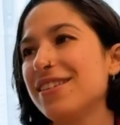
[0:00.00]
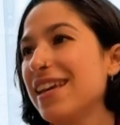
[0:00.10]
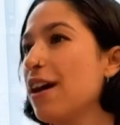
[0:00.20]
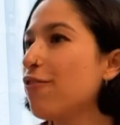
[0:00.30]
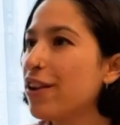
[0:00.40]

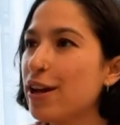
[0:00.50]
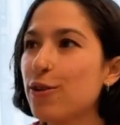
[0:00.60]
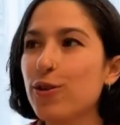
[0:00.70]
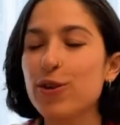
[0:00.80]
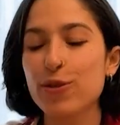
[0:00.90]

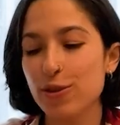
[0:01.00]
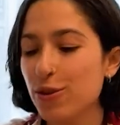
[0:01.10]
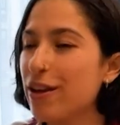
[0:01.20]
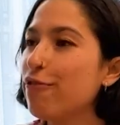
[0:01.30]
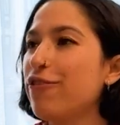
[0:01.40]
Segafredo. You
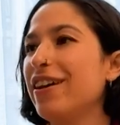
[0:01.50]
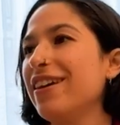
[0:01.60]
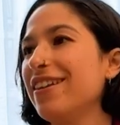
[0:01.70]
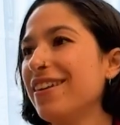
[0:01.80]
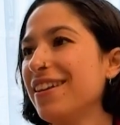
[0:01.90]
can
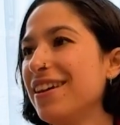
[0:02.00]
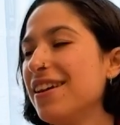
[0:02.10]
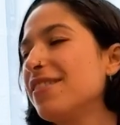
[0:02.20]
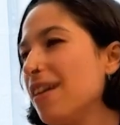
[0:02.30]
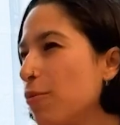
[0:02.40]
find
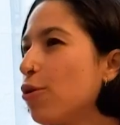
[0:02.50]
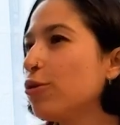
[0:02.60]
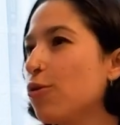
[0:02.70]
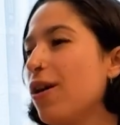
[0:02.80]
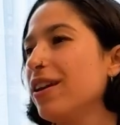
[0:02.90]
some good
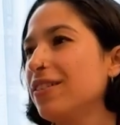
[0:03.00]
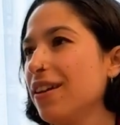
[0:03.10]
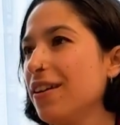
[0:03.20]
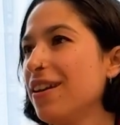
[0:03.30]
quality.